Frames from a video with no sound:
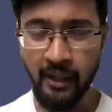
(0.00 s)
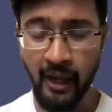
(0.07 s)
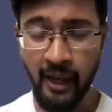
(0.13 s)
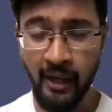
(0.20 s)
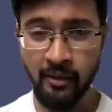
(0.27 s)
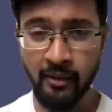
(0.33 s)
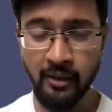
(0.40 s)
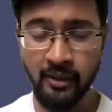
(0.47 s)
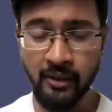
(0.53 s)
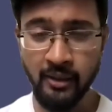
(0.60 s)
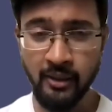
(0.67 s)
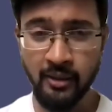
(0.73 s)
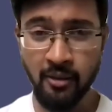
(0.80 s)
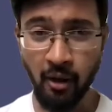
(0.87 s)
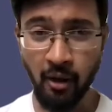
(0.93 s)

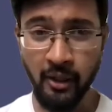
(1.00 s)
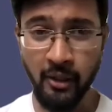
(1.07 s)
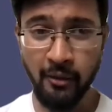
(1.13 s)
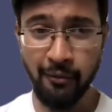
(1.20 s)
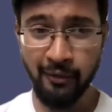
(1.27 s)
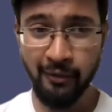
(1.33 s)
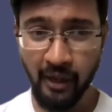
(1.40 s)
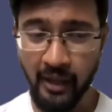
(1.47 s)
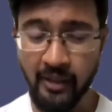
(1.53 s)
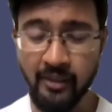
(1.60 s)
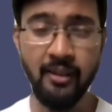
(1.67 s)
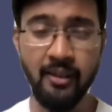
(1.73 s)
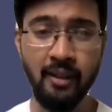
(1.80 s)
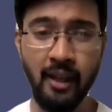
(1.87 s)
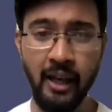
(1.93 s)
And talking of
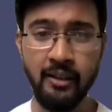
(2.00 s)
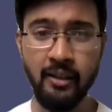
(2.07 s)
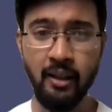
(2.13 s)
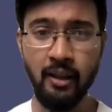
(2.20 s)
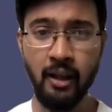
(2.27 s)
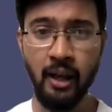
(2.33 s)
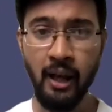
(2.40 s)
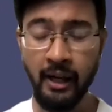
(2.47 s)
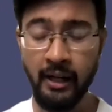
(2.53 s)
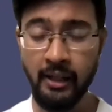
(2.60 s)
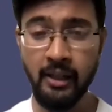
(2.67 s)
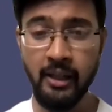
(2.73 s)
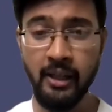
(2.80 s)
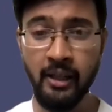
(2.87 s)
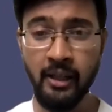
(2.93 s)
crisis, I think
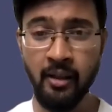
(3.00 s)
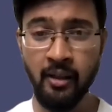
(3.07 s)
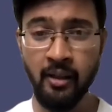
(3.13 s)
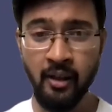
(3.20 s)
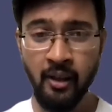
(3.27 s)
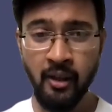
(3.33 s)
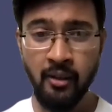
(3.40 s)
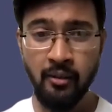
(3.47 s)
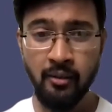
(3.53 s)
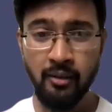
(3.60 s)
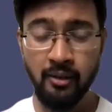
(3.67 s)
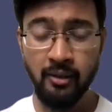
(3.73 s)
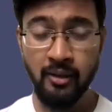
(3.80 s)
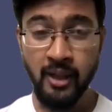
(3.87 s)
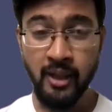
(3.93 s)
currently
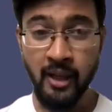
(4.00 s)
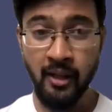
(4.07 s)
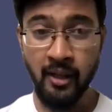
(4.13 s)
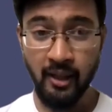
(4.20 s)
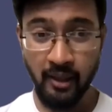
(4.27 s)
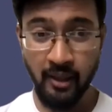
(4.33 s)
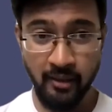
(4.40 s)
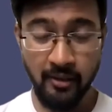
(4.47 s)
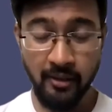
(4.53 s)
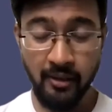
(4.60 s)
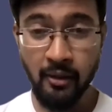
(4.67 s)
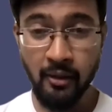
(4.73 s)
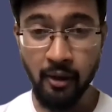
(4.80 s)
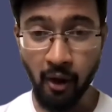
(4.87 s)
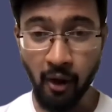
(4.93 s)
there is a
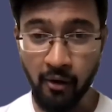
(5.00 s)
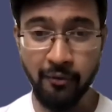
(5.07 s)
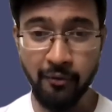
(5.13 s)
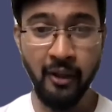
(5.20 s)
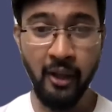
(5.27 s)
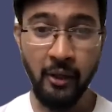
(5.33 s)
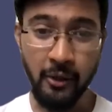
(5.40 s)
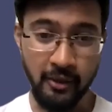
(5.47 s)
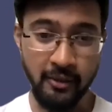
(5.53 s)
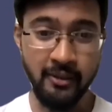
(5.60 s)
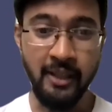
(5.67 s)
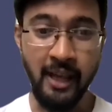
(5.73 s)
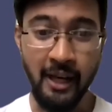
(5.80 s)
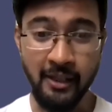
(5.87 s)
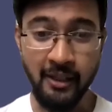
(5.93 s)
lot of chaos
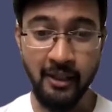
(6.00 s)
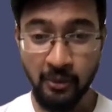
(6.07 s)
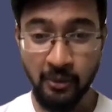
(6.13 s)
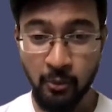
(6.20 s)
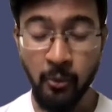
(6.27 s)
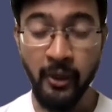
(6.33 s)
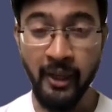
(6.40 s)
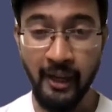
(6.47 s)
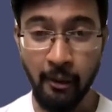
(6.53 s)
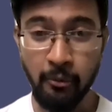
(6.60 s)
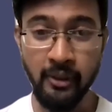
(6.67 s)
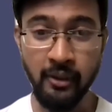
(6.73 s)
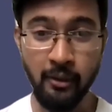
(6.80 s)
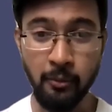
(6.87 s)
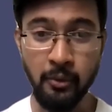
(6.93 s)
that is going out
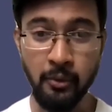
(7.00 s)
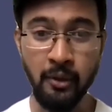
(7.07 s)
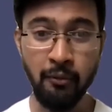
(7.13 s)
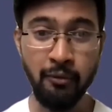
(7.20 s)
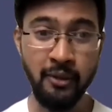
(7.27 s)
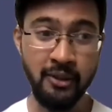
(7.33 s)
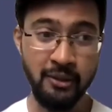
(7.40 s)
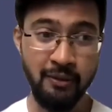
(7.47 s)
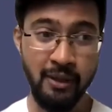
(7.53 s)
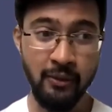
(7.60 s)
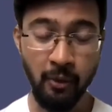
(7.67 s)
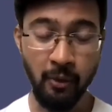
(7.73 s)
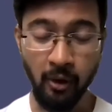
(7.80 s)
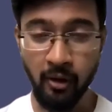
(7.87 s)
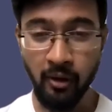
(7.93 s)
in the world. First, we
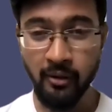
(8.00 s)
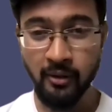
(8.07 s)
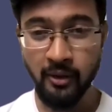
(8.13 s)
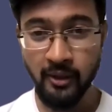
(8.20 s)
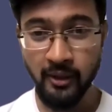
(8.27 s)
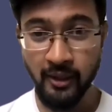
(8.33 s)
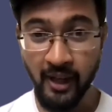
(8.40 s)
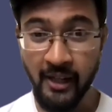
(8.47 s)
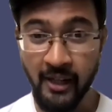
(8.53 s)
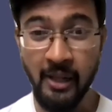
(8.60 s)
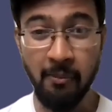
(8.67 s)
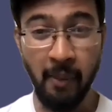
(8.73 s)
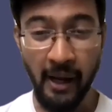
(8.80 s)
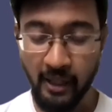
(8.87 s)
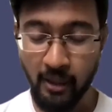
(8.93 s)
saw the deadly
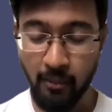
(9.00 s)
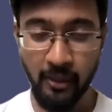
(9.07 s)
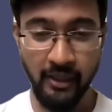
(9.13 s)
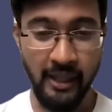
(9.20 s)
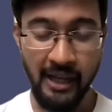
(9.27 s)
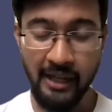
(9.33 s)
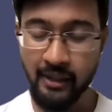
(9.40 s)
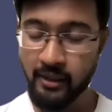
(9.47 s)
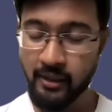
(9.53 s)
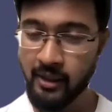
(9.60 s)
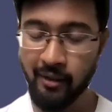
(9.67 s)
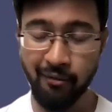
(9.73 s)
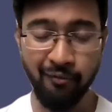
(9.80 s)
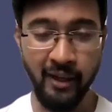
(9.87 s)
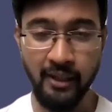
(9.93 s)
pandemic that
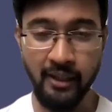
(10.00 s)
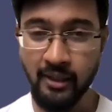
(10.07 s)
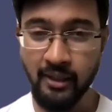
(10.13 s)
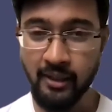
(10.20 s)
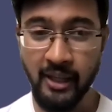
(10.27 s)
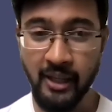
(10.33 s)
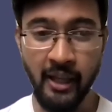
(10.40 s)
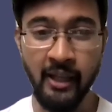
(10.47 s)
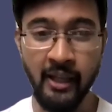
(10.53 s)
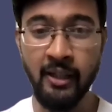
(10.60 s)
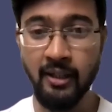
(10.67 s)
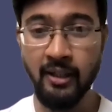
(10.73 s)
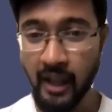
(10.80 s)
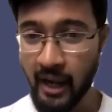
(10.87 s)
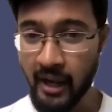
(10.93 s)
affected the
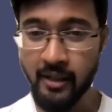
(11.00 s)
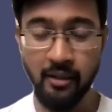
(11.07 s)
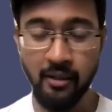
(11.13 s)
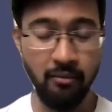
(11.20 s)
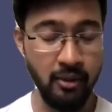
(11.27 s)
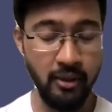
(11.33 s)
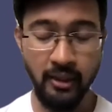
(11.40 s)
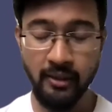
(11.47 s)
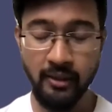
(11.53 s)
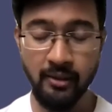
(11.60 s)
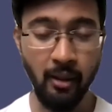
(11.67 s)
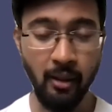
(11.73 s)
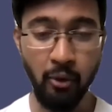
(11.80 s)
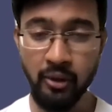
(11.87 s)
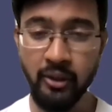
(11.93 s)
entire world in
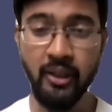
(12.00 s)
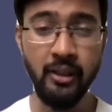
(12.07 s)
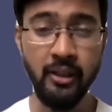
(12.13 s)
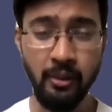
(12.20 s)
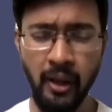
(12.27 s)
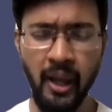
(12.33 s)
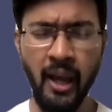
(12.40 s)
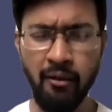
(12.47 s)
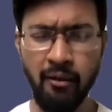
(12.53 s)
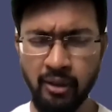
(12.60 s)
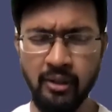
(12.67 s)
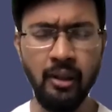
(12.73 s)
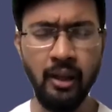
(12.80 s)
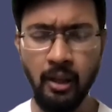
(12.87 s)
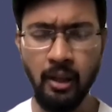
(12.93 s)
some or the other way, every
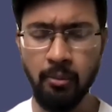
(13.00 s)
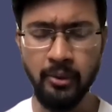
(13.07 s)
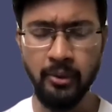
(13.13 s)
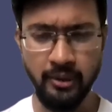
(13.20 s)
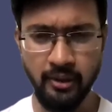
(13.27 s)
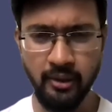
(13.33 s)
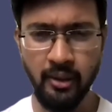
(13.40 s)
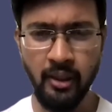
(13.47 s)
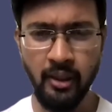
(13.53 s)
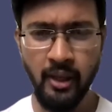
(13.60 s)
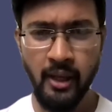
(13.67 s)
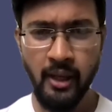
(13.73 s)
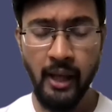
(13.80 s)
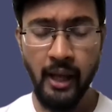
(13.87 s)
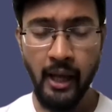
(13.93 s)
single person.
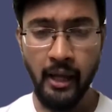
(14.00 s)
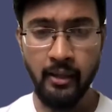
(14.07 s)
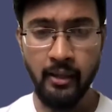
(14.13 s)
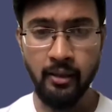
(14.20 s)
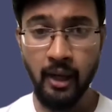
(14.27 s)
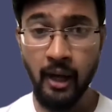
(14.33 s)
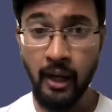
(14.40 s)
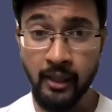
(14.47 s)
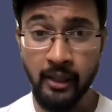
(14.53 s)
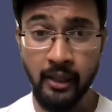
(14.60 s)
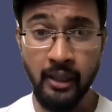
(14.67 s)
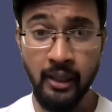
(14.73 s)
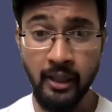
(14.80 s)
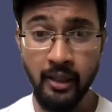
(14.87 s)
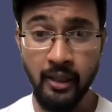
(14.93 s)
And
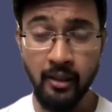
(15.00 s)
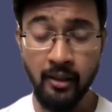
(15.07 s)
currently,